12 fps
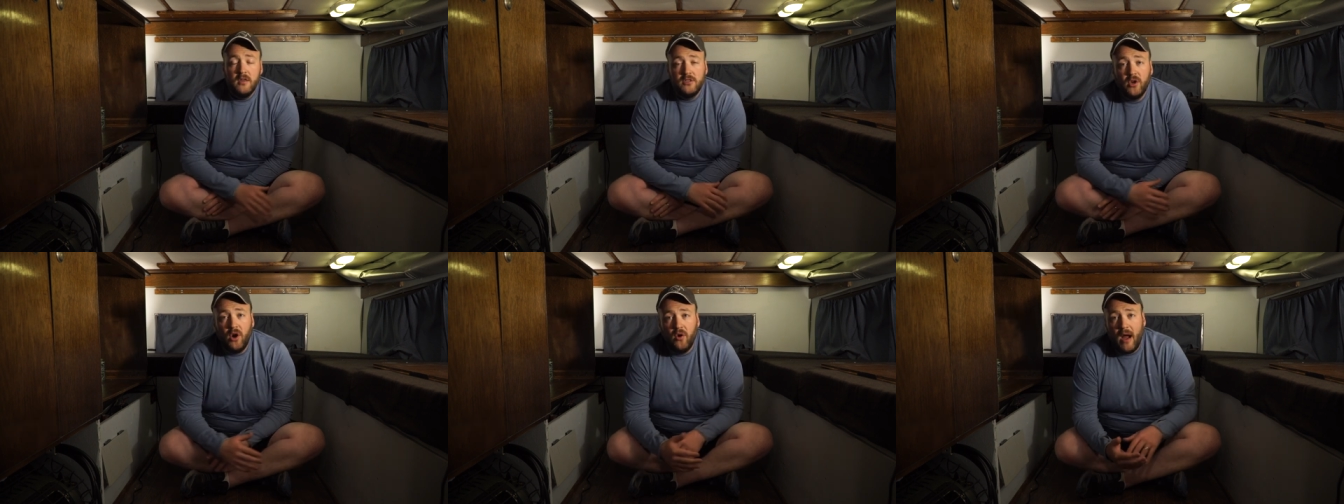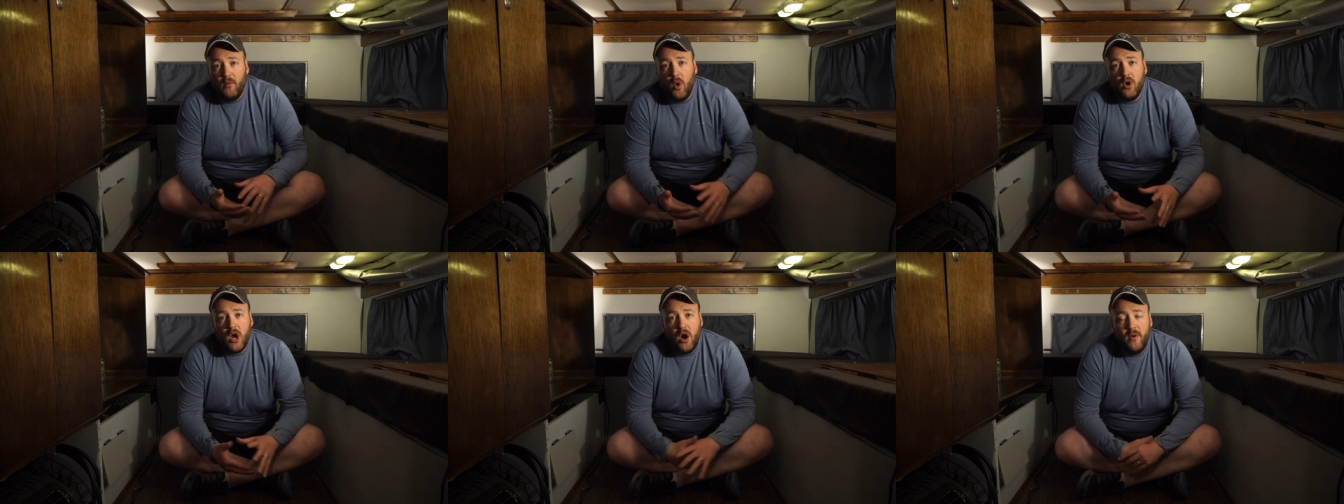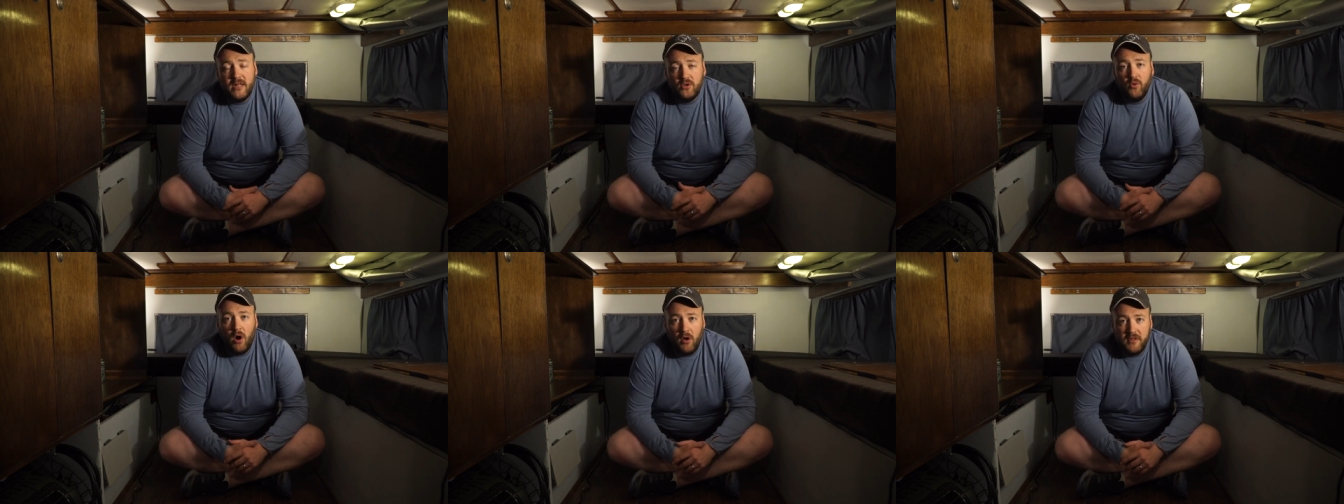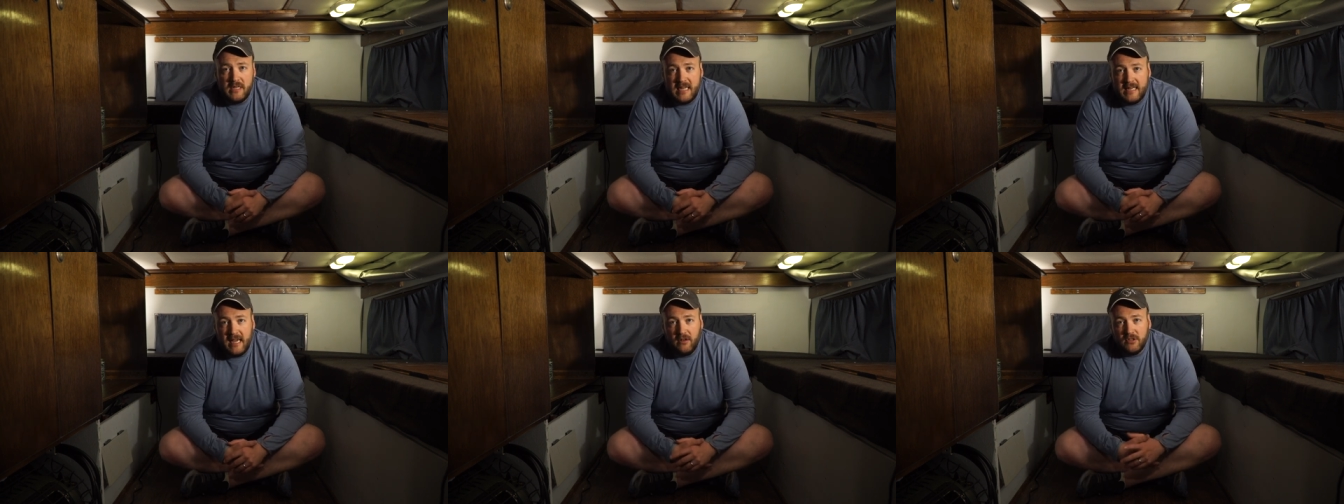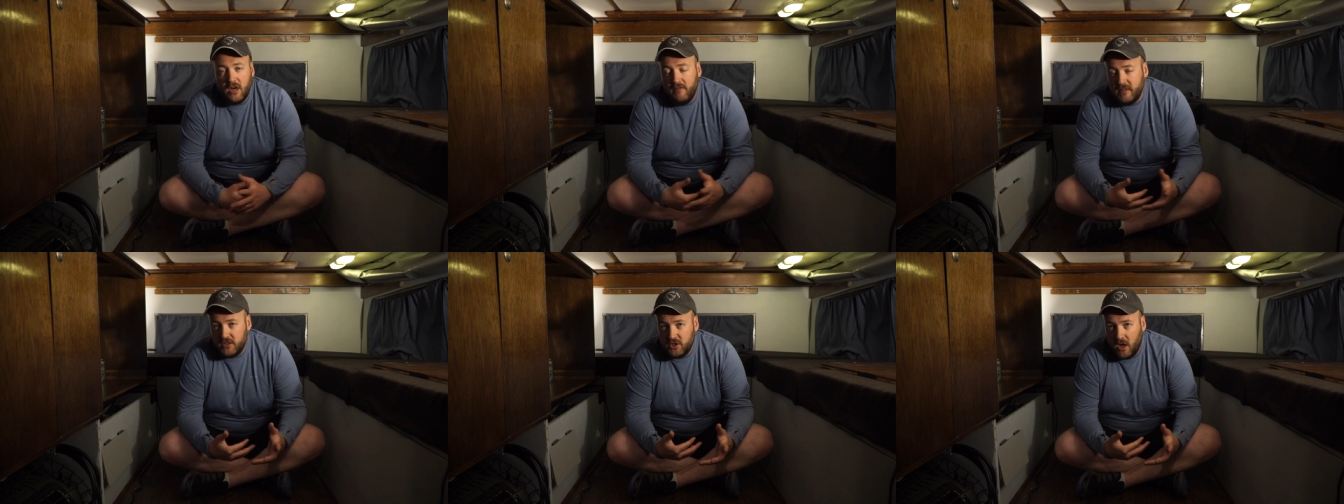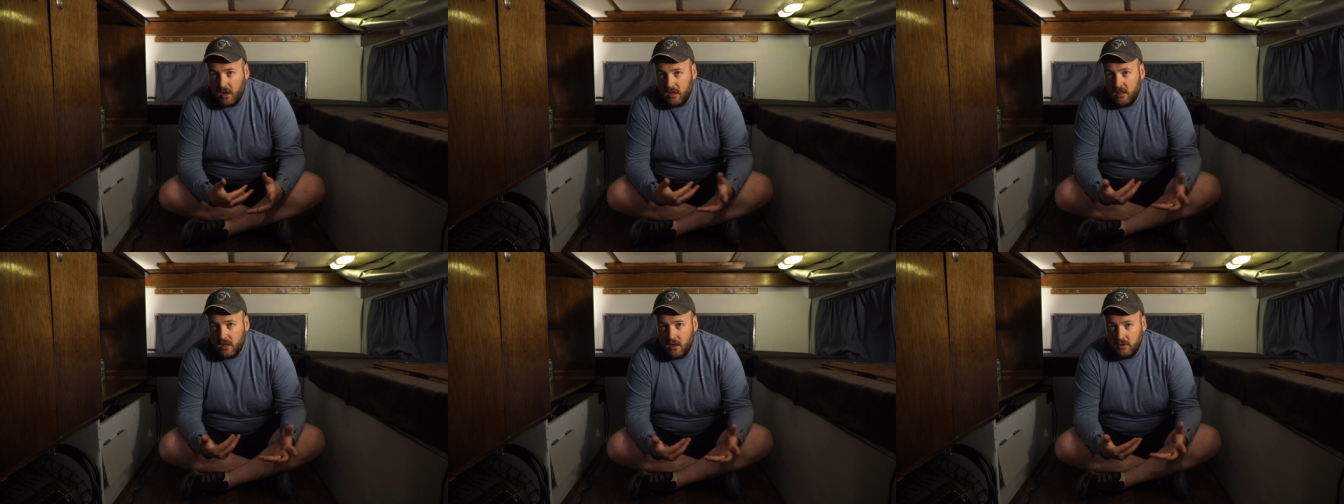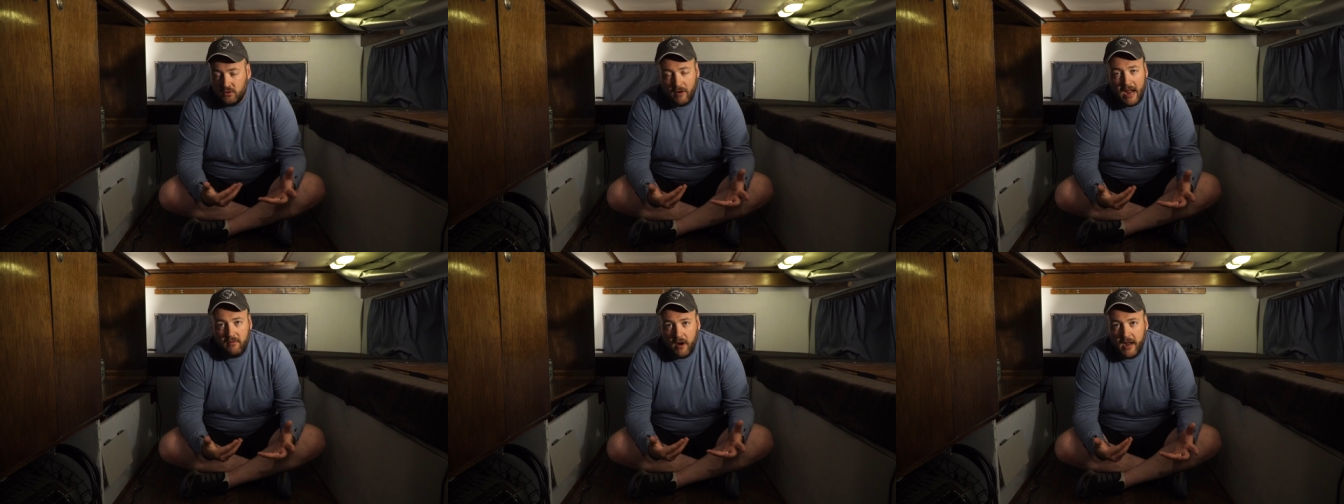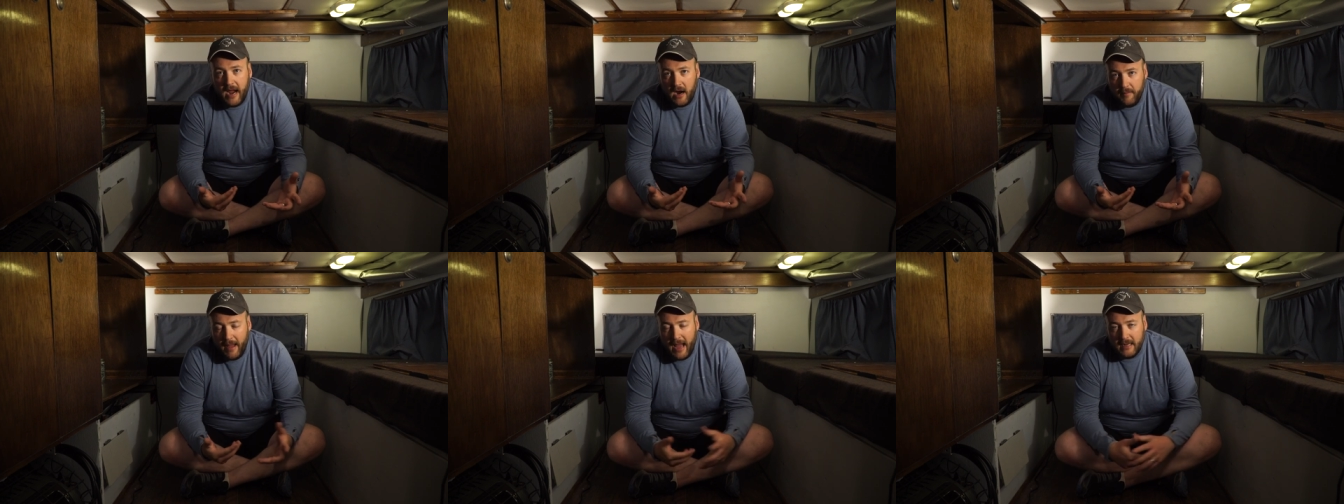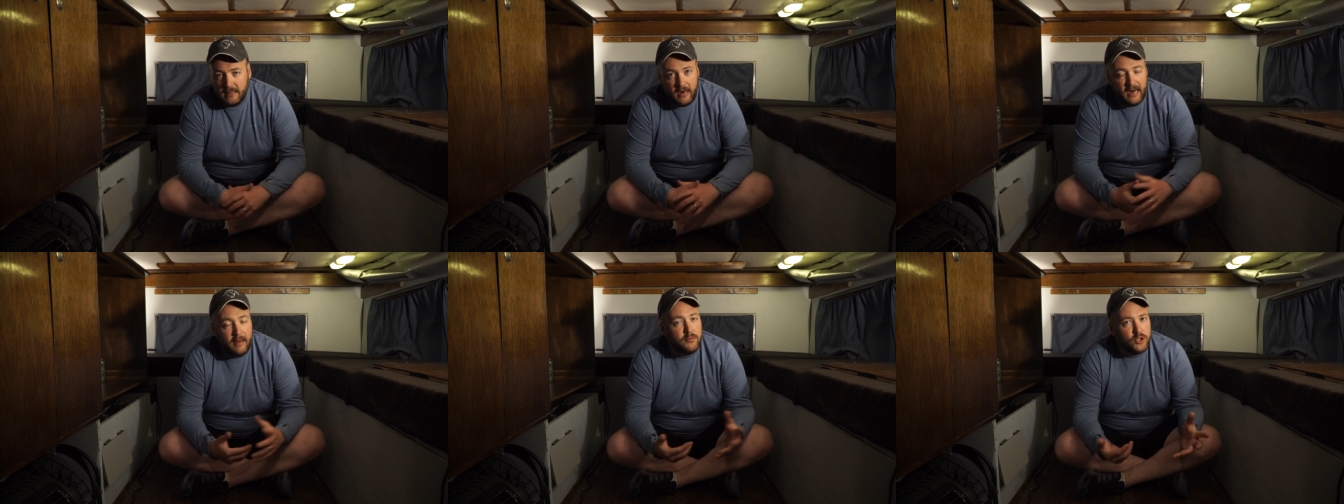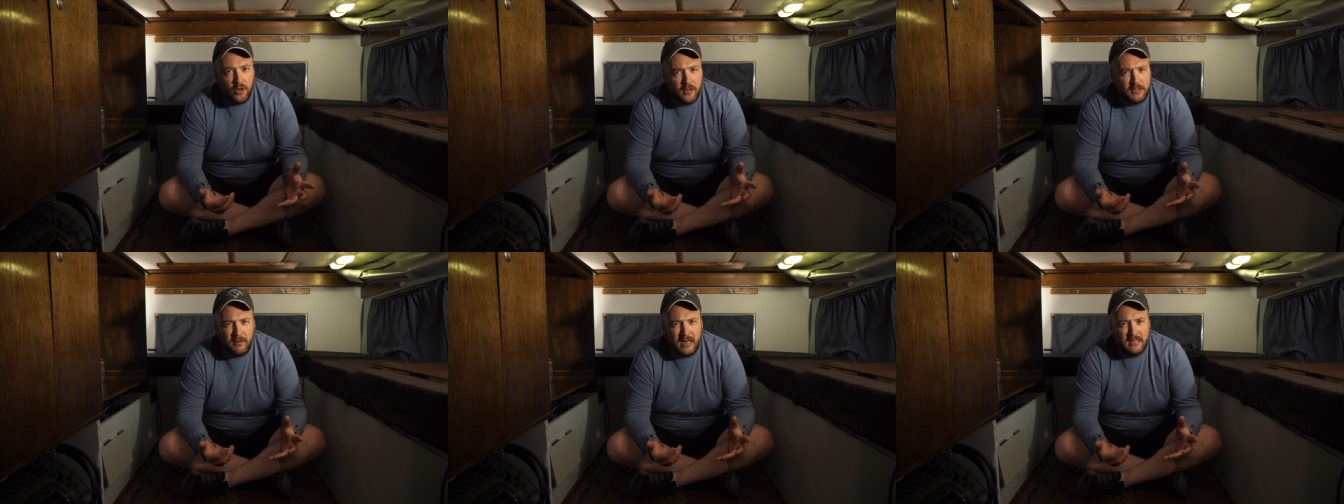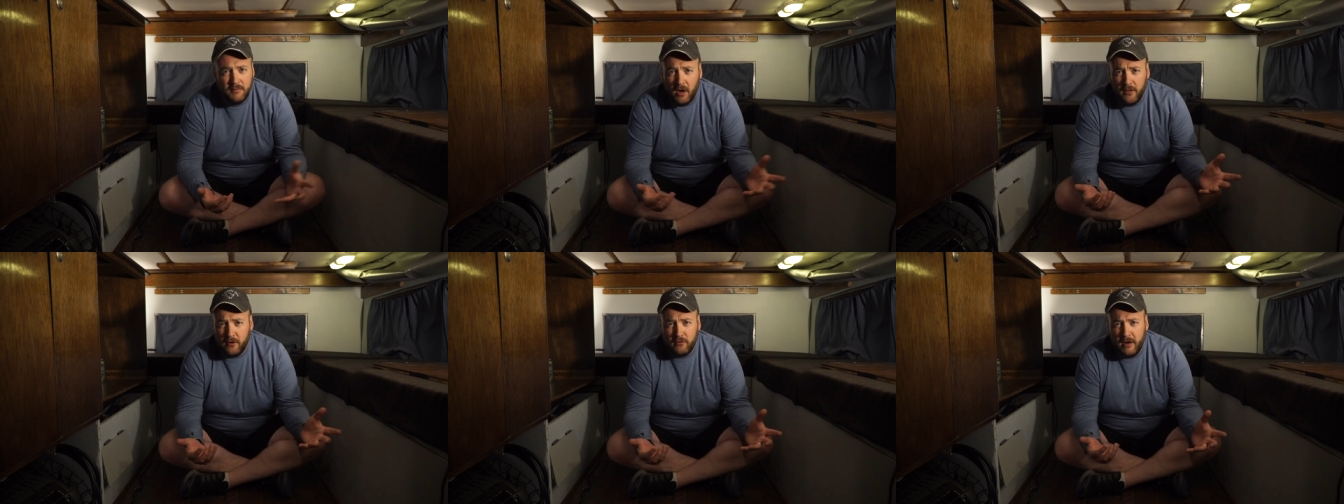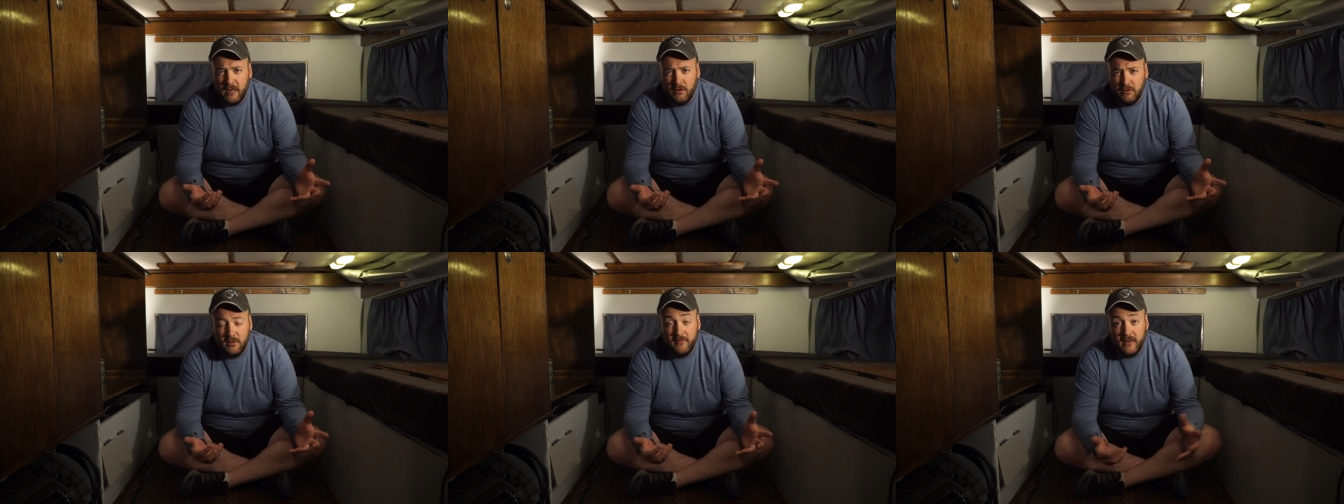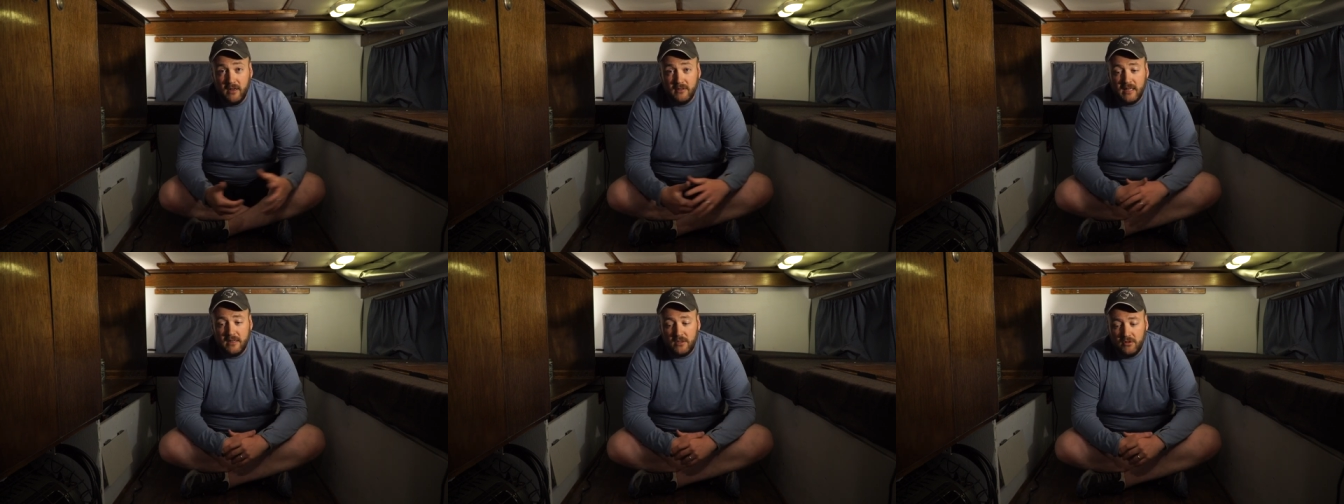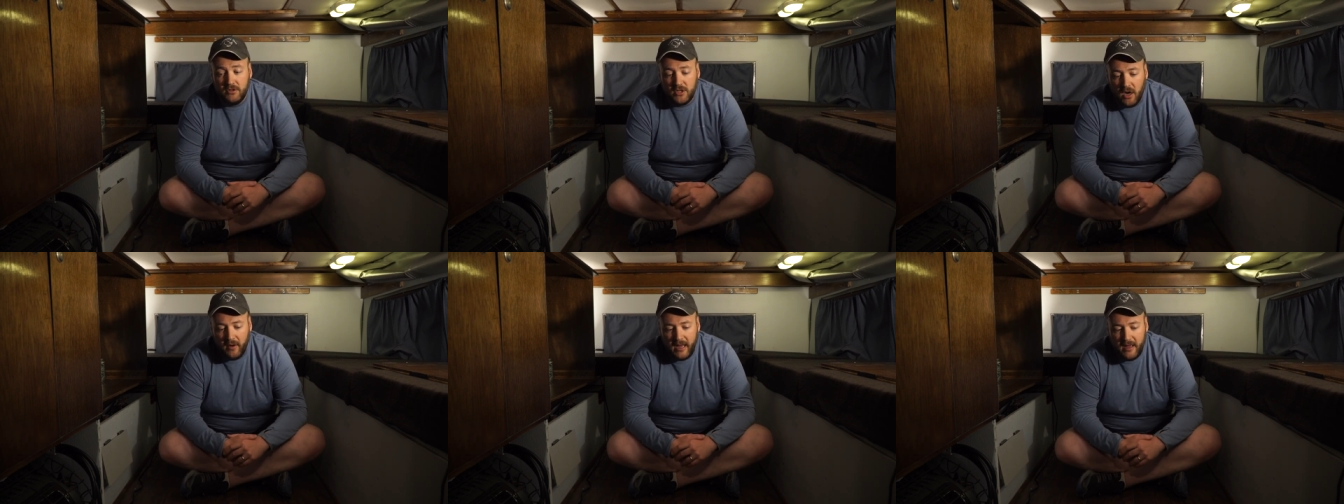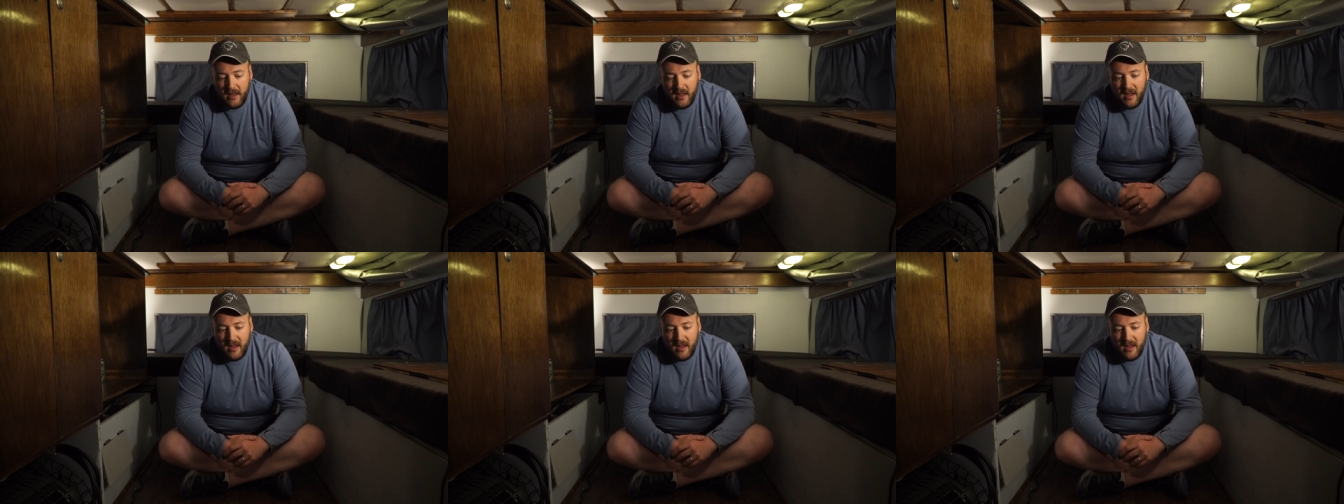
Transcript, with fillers: So I won't go into all the details of installing those Ride Rite airbags. And I'm sure there's probably some other great YouTube videos that do show it.